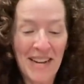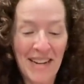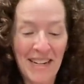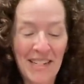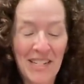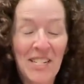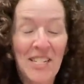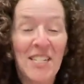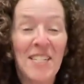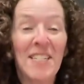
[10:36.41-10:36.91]

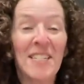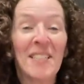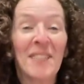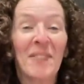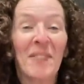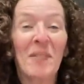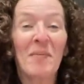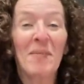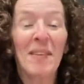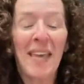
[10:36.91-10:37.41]
and she's
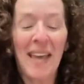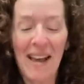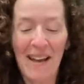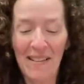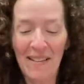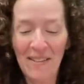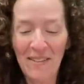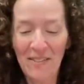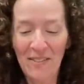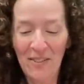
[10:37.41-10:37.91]
from
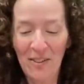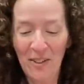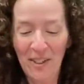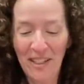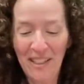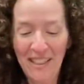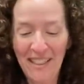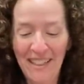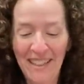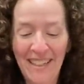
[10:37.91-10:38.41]

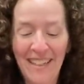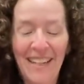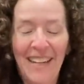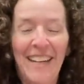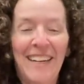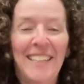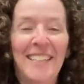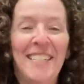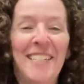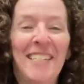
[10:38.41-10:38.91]
California,
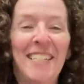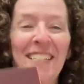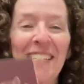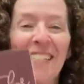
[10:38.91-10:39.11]
and she